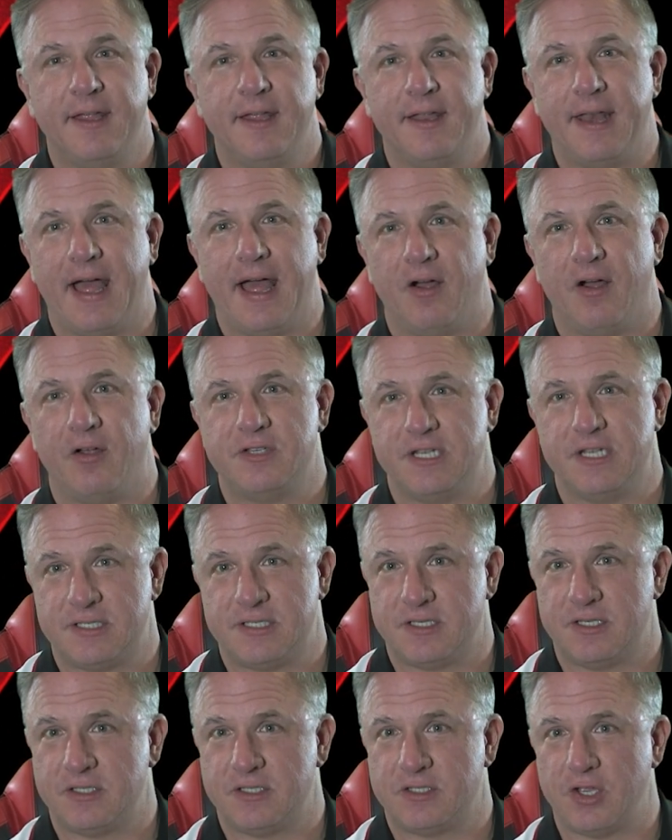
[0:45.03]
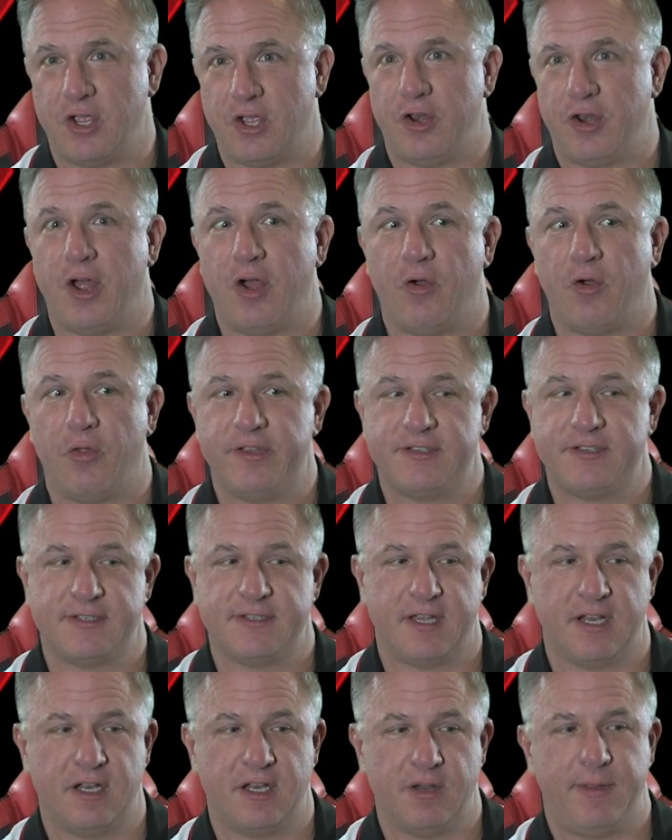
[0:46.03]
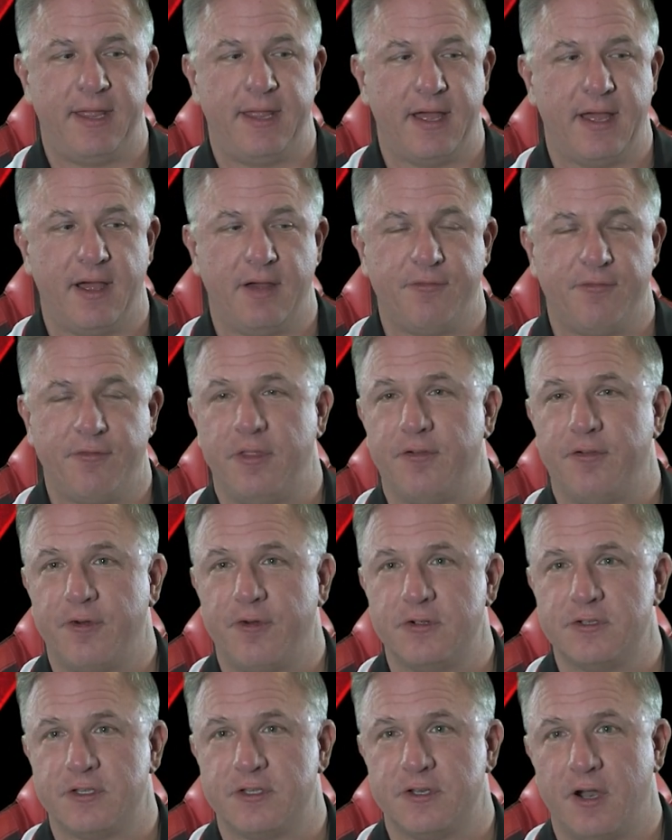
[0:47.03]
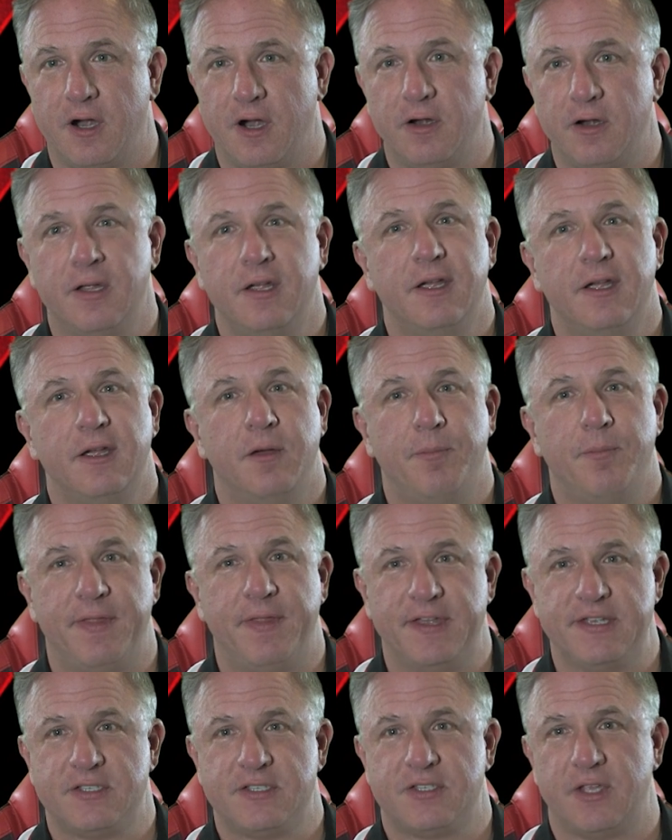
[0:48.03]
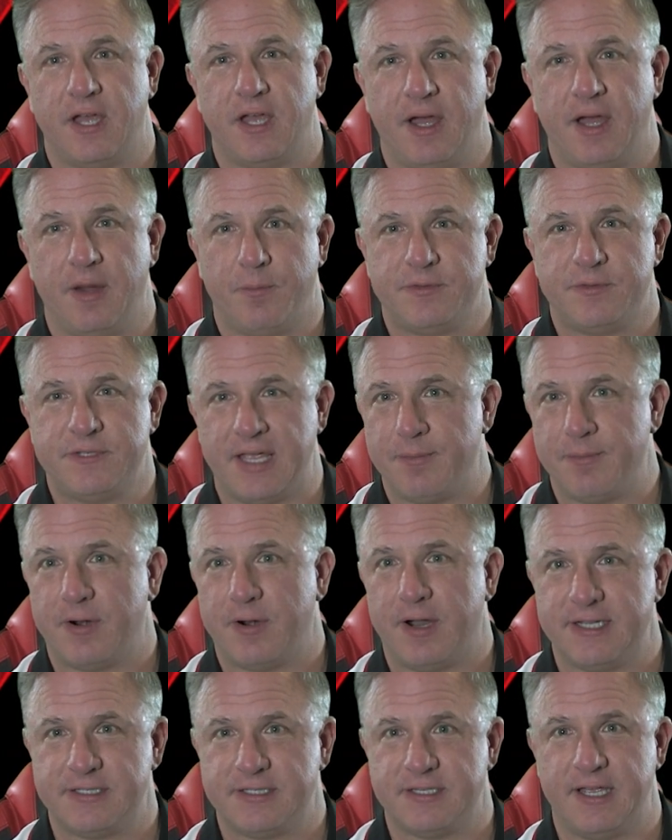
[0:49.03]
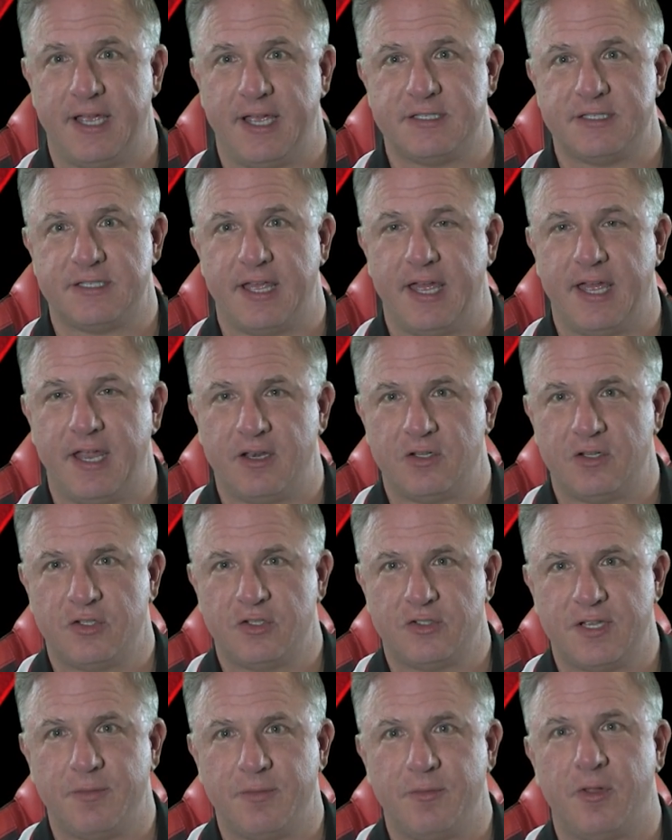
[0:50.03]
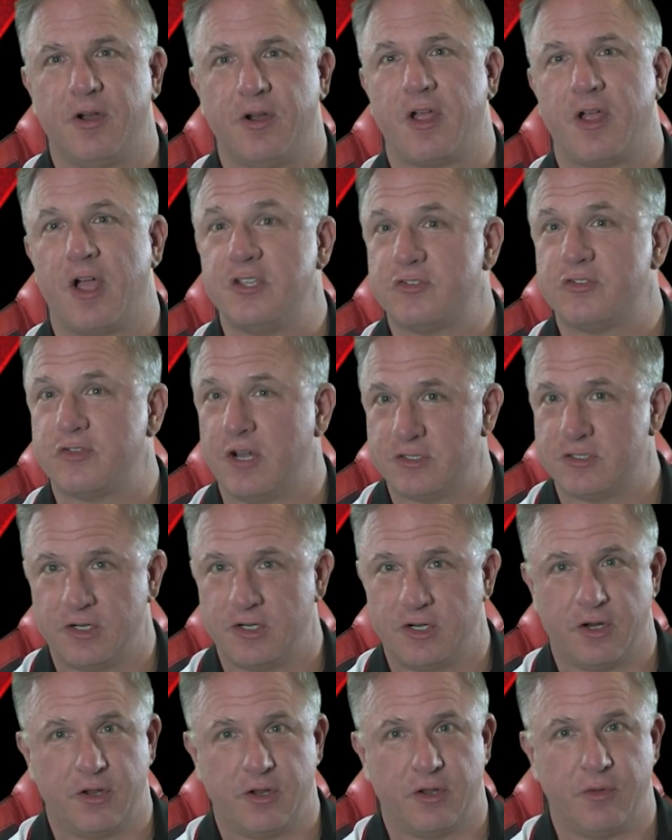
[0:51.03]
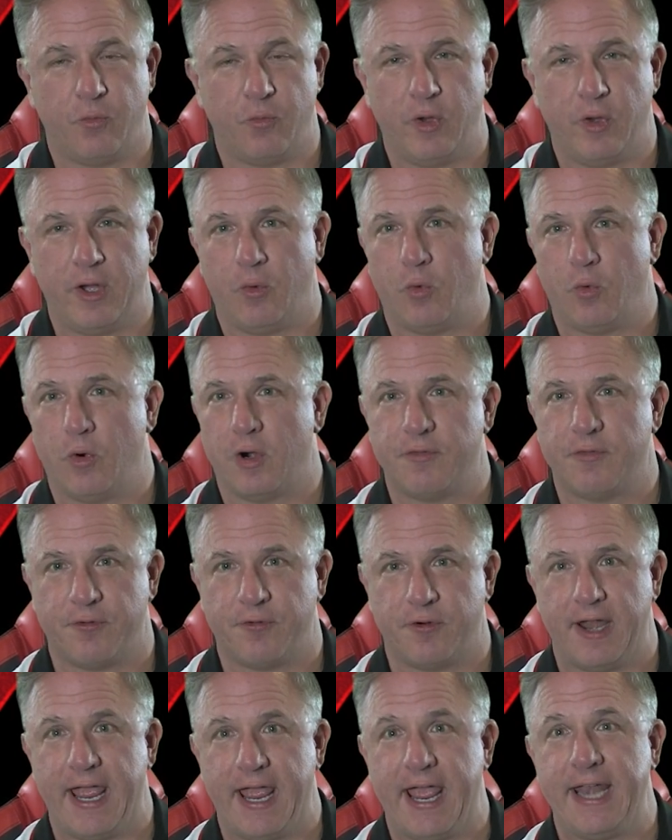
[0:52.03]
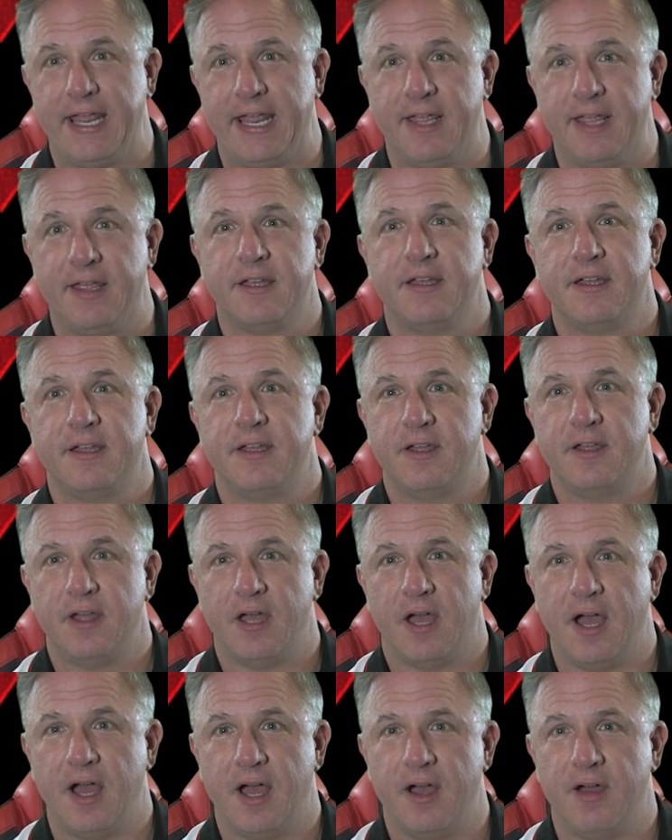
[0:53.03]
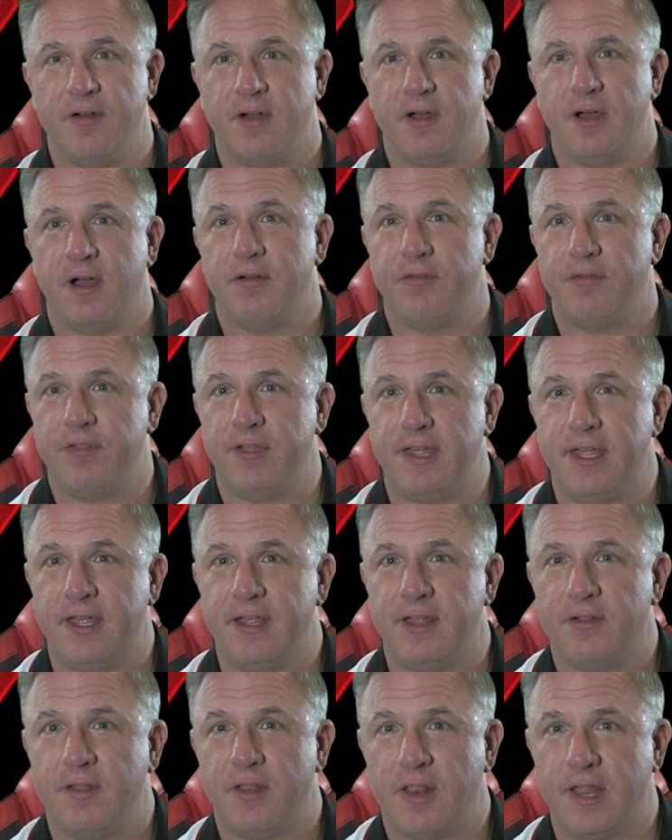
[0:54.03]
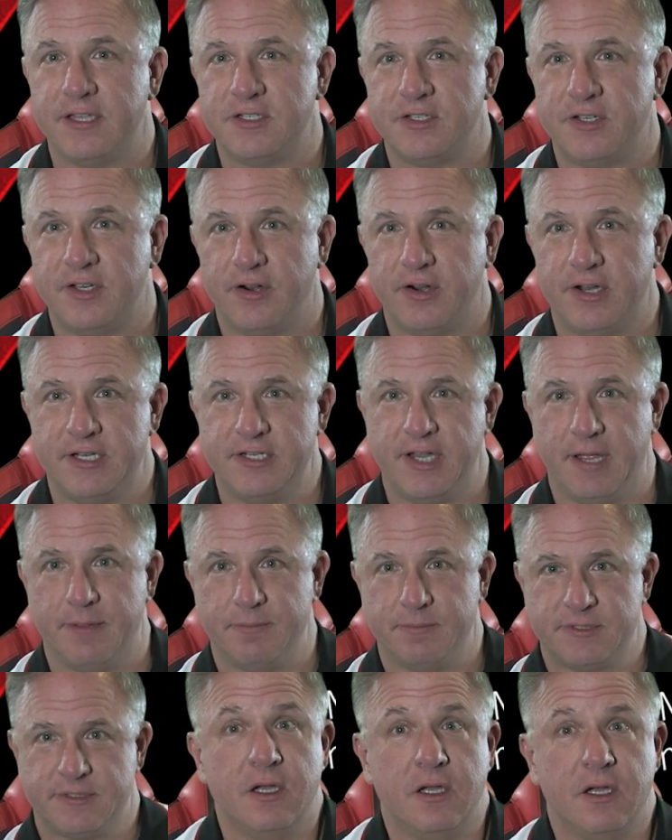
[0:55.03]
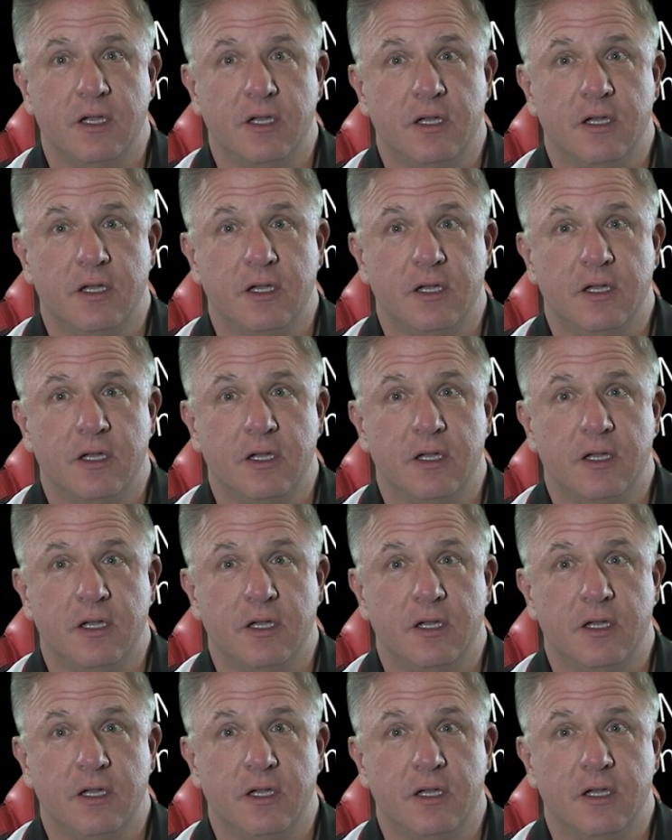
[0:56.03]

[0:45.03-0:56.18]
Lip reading: Now, just so you know, this is going to be for the Frozen Heart, but this same process and similar cost structure will work for any of the legendary gems.